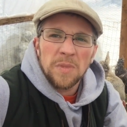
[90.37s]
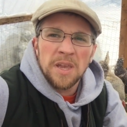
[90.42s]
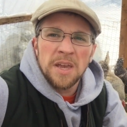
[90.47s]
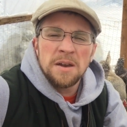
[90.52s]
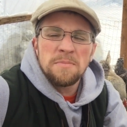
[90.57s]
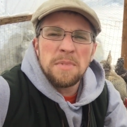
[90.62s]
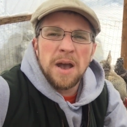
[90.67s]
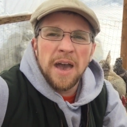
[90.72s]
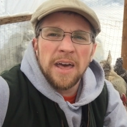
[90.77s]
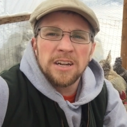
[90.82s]

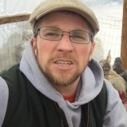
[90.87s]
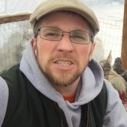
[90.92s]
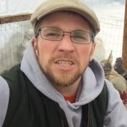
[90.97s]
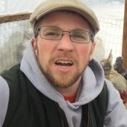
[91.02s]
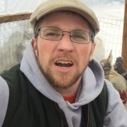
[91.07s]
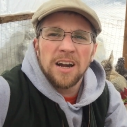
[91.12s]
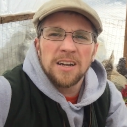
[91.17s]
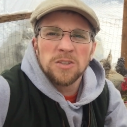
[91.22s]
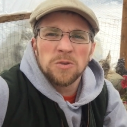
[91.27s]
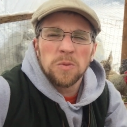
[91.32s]
It matters
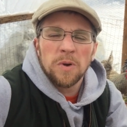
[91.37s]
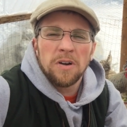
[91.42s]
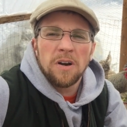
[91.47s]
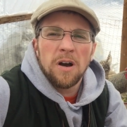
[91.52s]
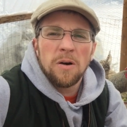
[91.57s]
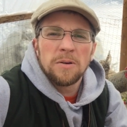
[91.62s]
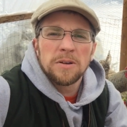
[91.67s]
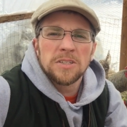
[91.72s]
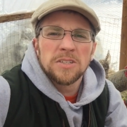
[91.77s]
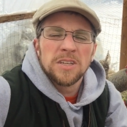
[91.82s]
to us. We're
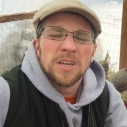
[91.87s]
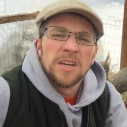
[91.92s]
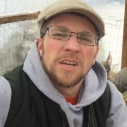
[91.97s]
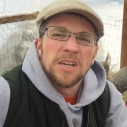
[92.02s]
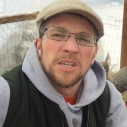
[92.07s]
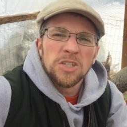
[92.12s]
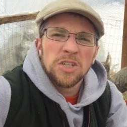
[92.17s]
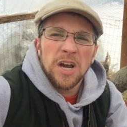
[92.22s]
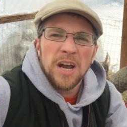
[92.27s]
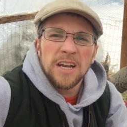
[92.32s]
always
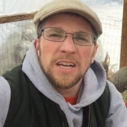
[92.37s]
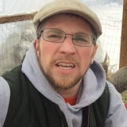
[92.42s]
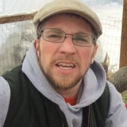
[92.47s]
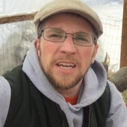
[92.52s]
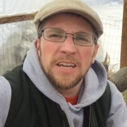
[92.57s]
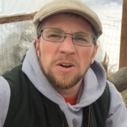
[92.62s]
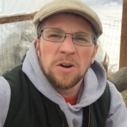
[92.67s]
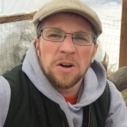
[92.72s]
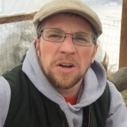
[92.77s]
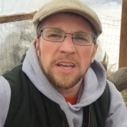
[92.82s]
trying to
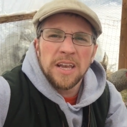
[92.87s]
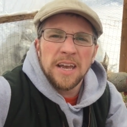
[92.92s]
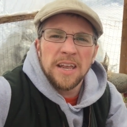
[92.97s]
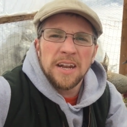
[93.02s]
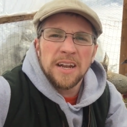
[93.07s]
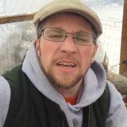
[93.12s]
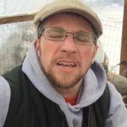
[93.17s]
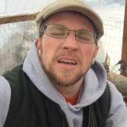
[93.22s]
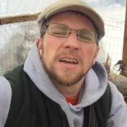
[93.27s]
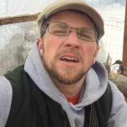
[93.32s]
eat
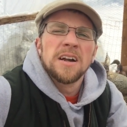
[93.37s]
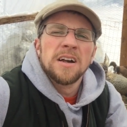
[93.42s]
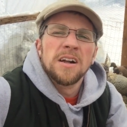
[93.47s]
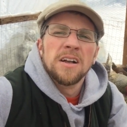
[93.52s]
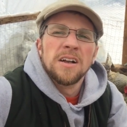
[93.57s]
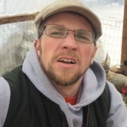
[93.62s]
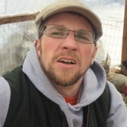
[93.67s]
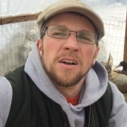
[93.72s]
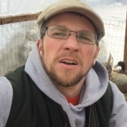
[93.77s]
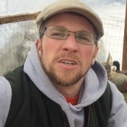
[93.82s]
organic,
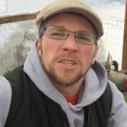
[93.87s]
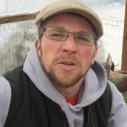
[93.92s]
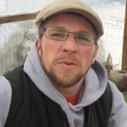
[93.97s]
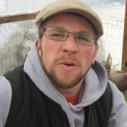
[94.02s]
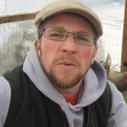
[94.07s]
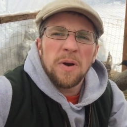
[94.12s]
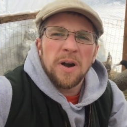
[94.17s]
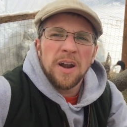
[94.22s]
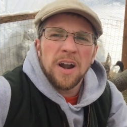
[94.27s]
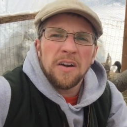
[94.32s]
so
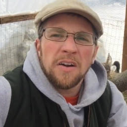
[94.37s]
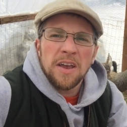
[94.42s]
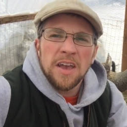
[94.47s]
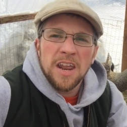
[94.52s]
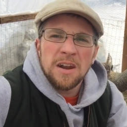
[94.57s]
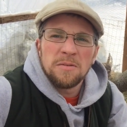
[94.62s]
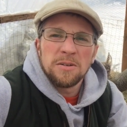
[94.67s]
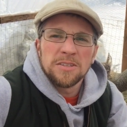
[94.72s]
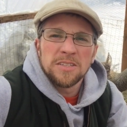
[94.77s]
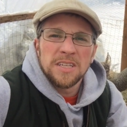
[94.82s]
we want our
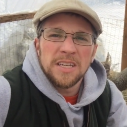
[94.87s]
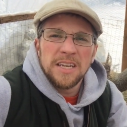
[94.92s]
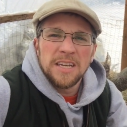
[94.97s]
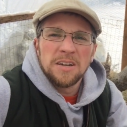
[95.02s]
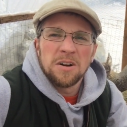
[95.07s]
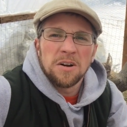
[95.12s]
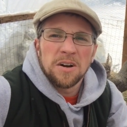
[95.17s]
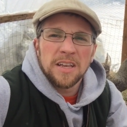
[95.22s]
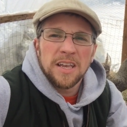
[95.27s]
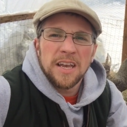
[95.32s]
animals to
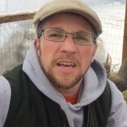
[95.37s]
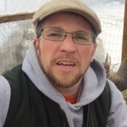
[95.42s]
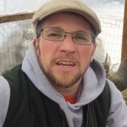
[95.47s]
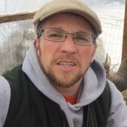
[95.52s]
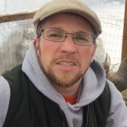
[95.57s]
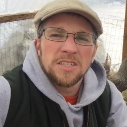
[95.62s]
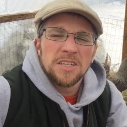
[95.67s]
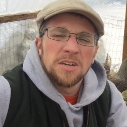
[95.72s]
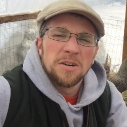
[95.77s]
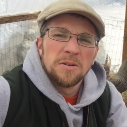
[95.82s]
eat
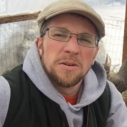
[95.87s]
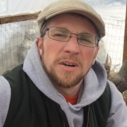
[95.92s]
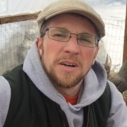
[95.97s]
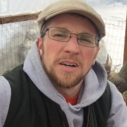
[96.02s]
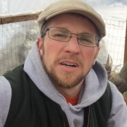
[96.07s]
organic too.